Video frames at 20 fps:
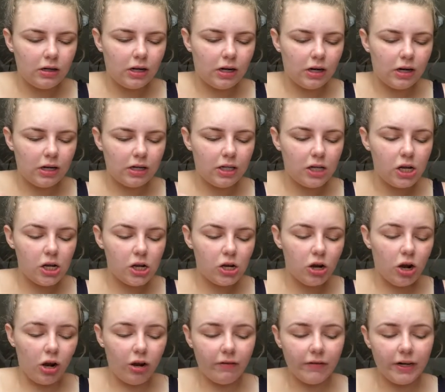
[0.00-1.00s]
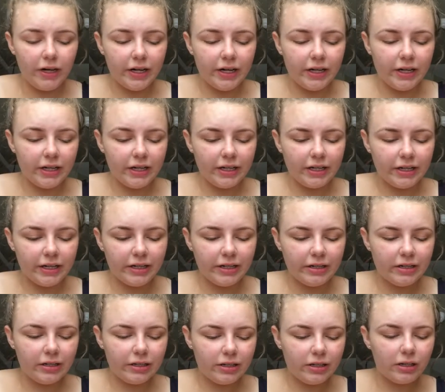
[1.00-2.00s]
And I turn
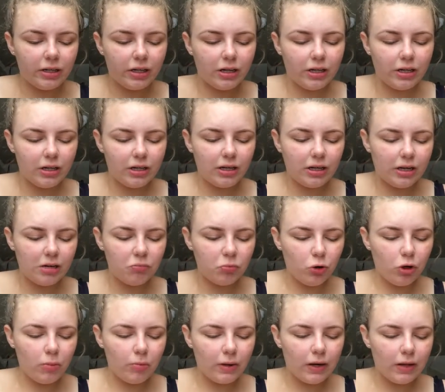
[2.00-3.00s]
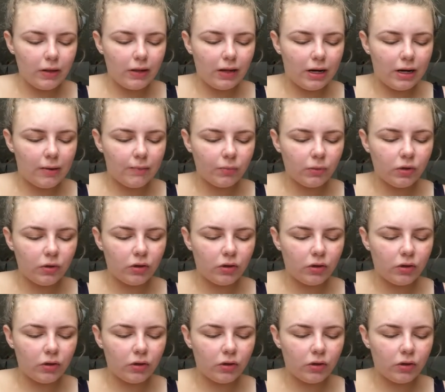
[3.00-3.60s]
orange. Uh, I'm not about that.